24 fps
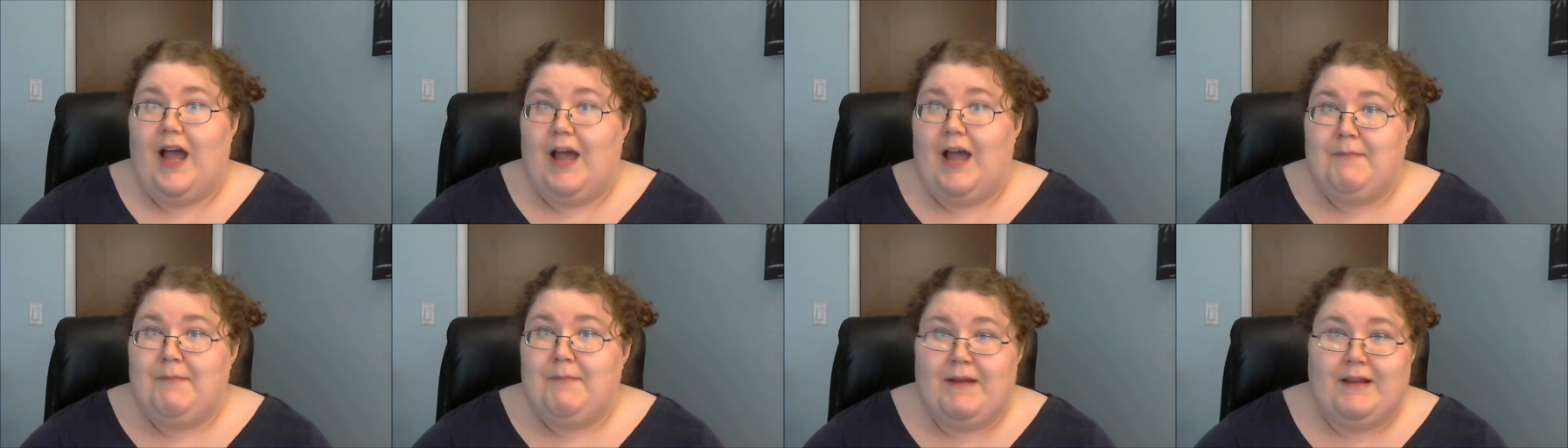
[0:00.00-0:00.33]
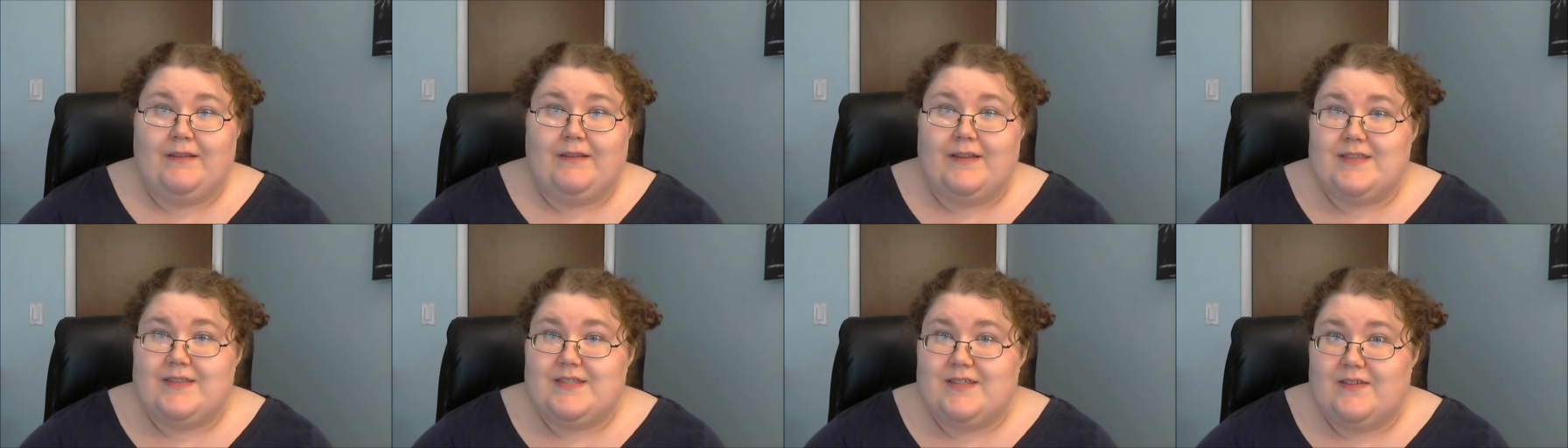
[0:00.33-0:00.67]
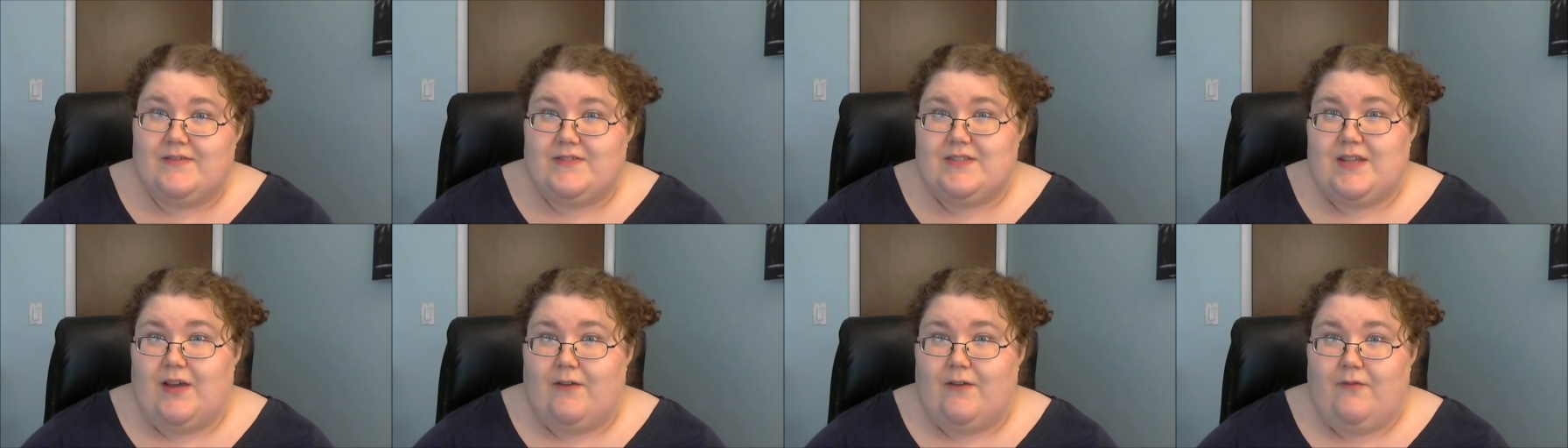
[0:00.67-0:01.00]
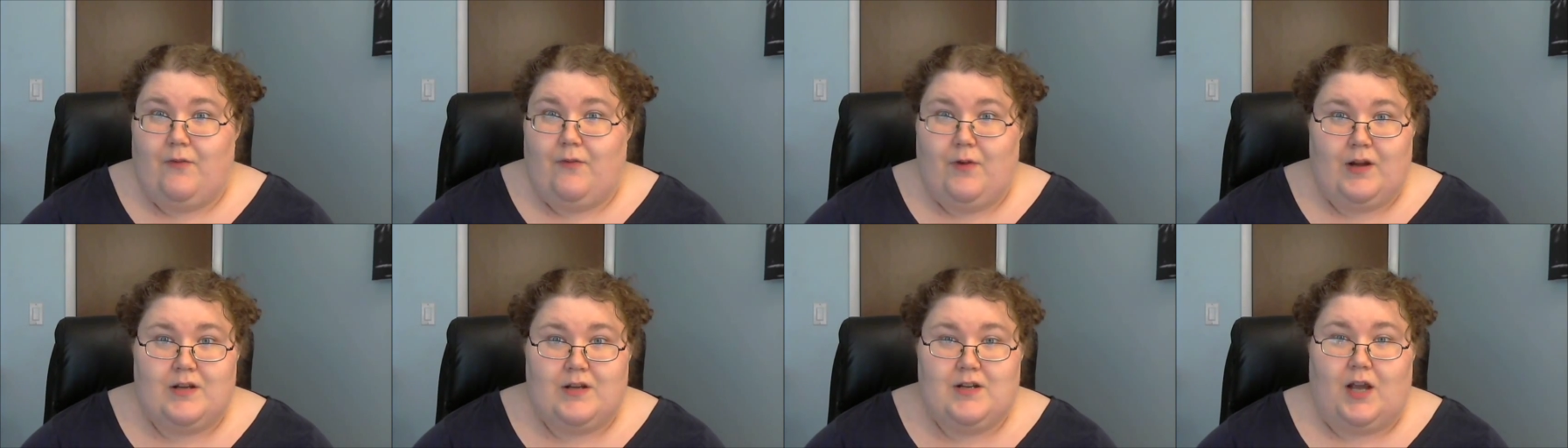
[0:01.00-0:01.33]
I made a list of
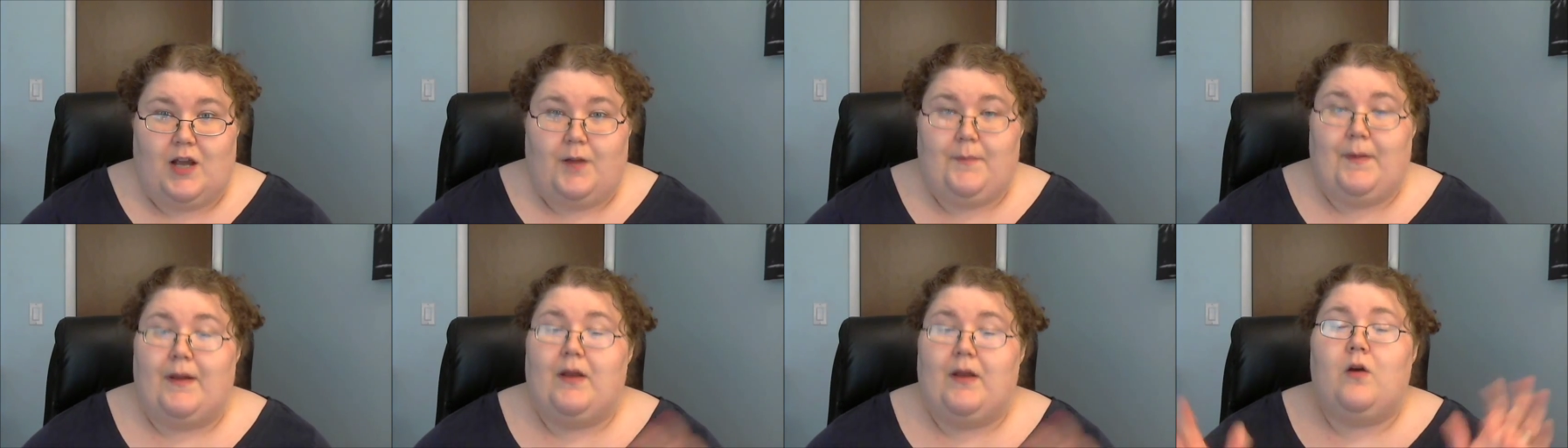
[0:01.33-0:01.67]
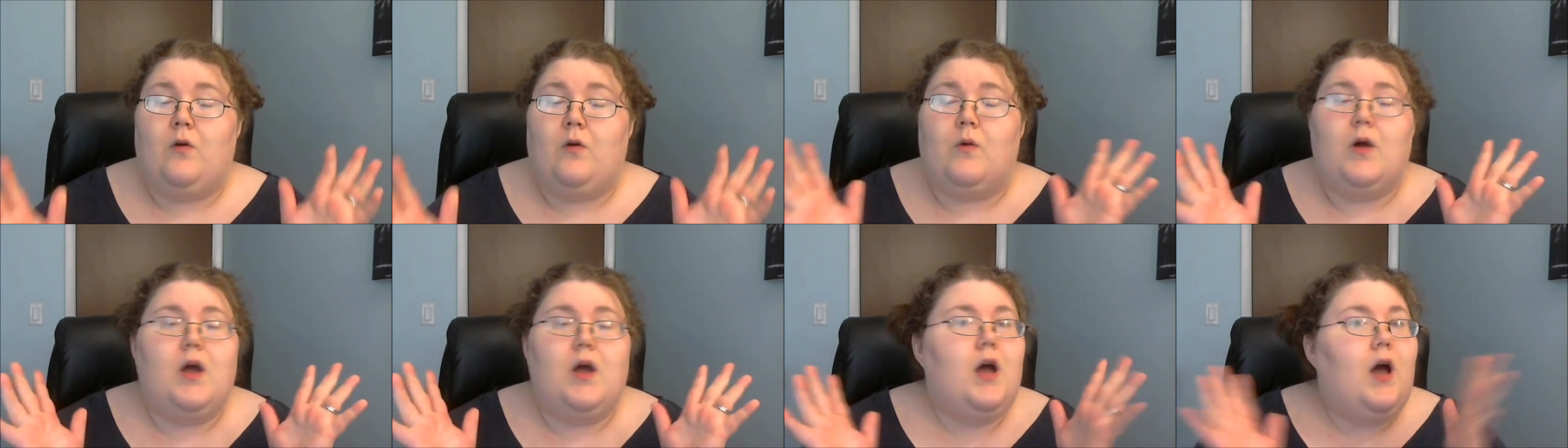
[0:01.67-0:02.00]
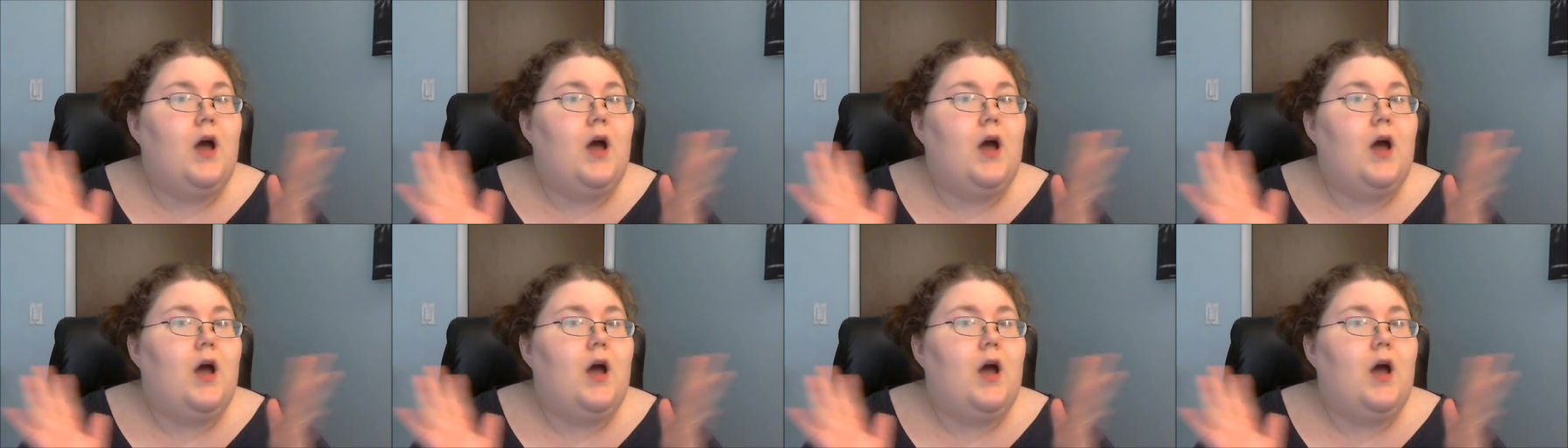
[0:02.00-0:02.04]
stuff we're gonna talk about. Oh,